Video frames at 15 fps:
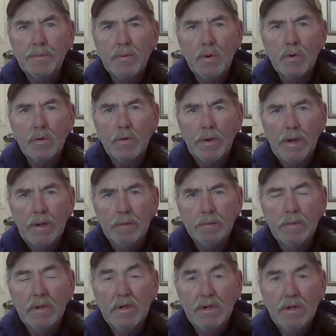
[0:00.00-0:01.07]
program
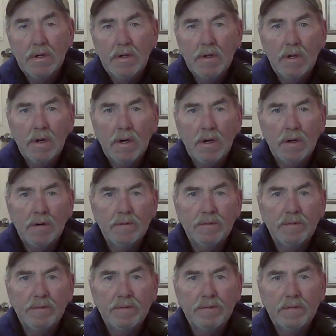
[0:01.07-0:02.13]

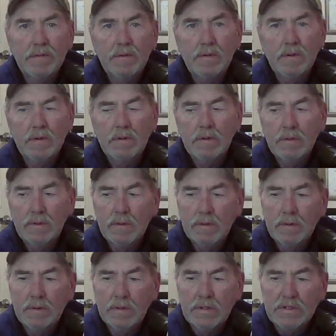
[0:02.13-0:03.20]
of
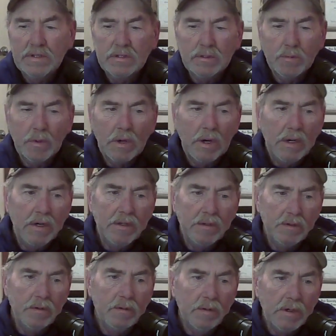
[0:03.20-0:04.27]
this is what I need to
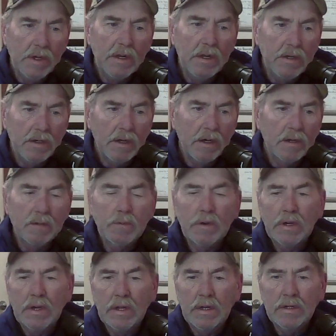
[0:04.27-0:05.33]
do to get it done, and when I
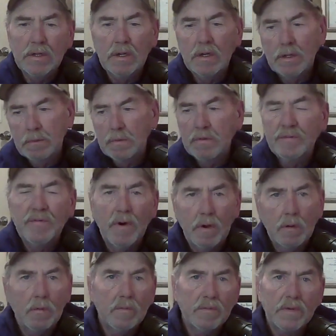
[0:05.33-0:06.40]
get it done, I'm going to
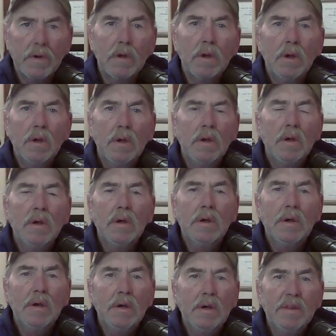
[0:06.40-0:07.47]
fall over.
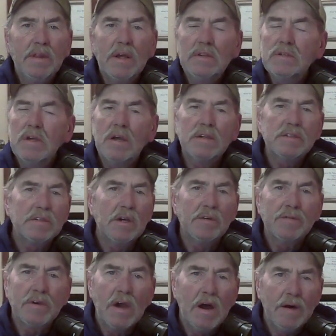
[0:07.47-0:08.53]
That's not
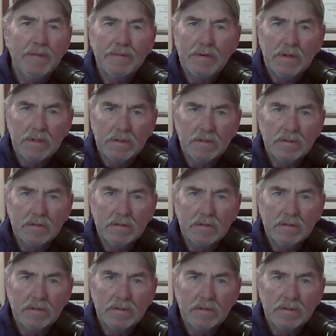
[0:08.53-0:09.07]
self confident.